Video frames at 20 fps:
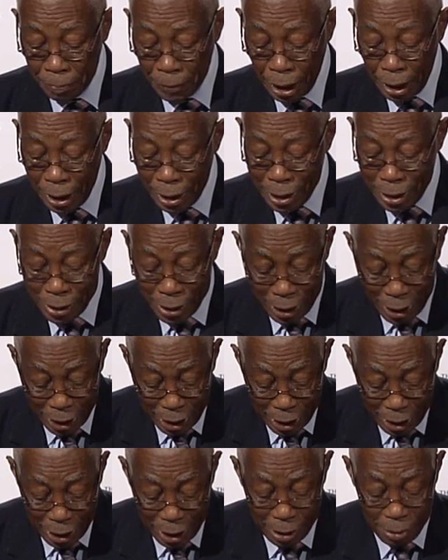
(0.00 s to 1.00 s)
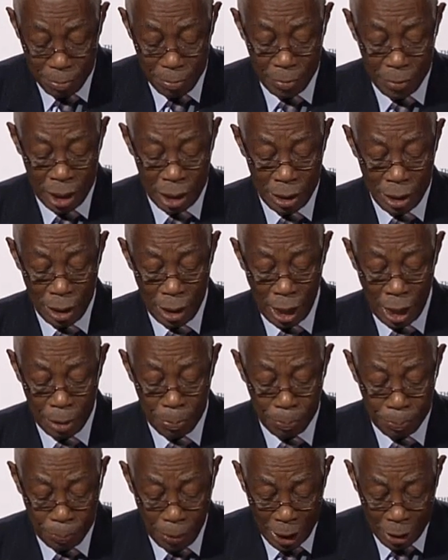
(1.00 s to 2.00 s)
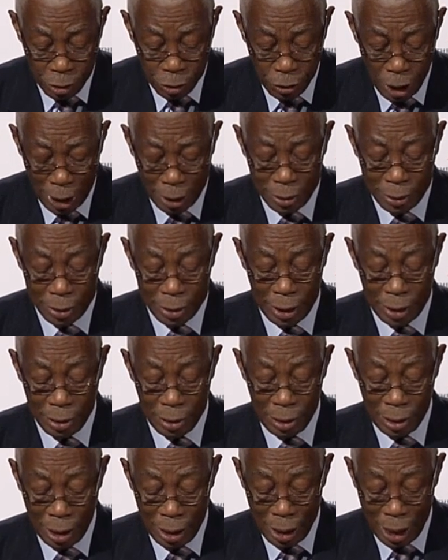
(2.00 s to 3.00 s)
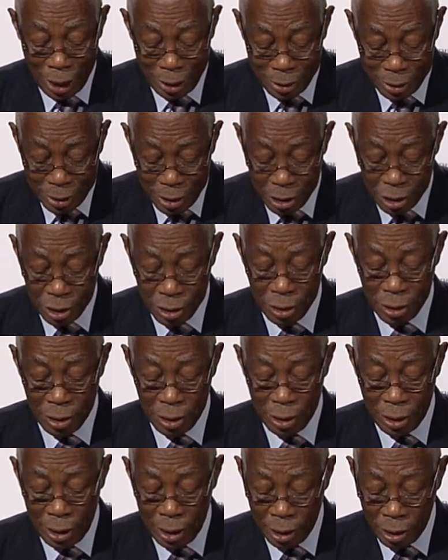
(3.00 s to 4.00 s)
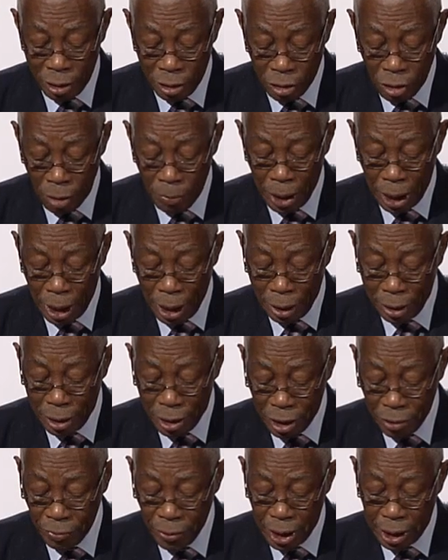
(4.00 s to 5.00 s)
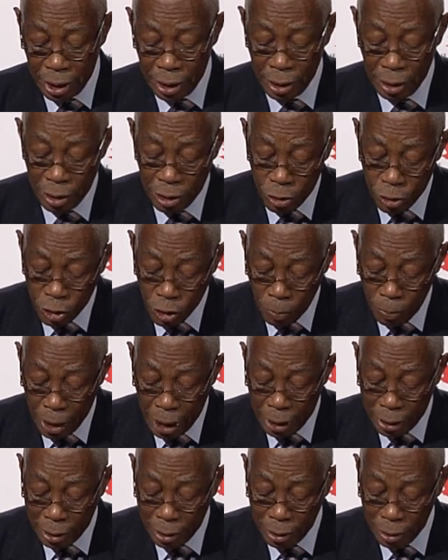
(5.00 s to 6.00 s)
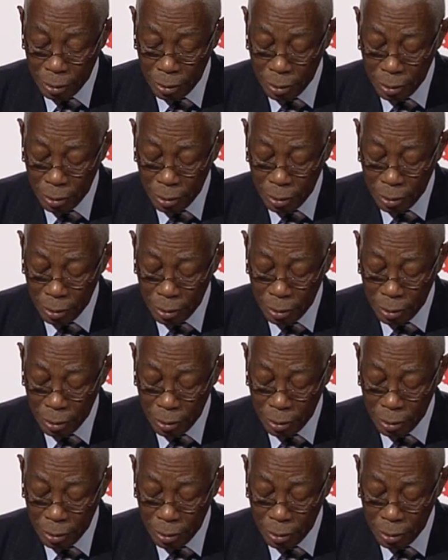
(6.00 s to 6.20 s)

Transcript: It is aimed at attracting additional economic activity to Jamaica,